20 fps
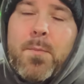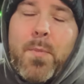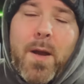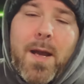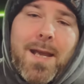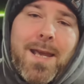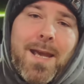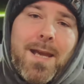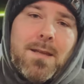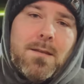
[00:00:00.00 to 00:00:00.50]
But
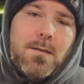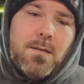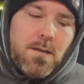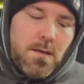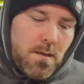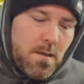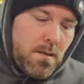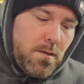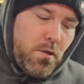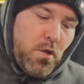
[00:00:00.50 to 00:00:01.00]
again,
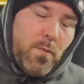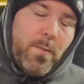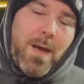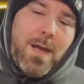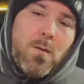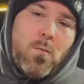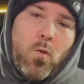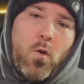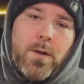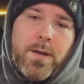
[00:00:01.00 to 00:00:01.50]
you
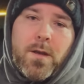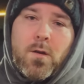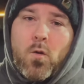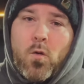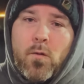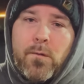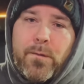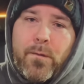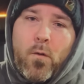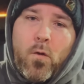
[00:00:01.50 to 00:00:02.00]
might want to go
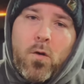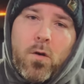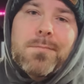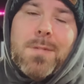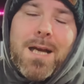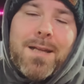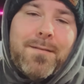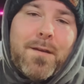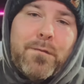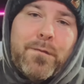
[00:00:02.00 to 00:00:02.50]
for
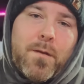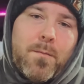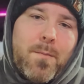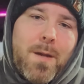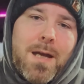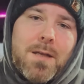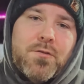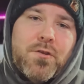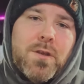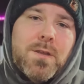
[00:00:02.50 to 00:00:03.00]
a different
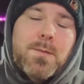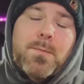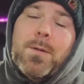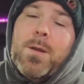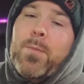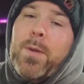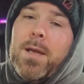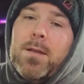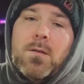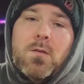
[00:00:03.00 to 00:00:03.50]
mattress
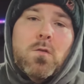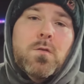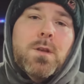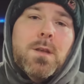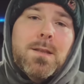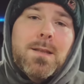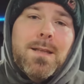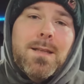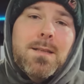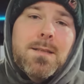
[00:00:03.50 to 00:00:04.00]
depending on your
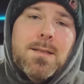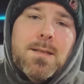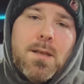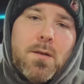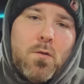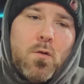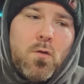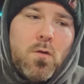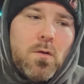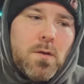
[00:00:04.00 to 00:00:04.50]
needs. You
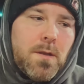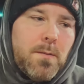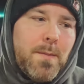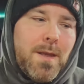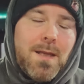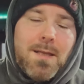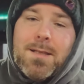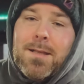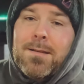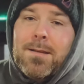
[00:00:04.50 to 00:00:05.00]
know, you
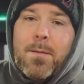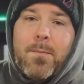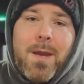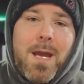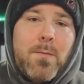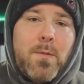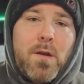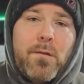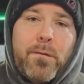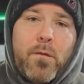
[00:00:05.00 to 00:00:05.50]
might need a
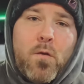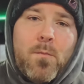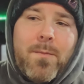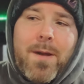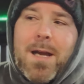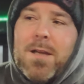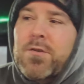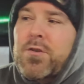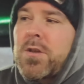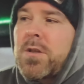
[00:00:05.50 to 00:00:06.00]
memory foam
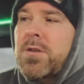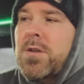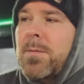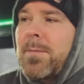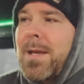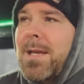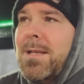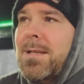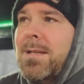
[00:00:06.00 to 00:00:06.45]
mattress, you might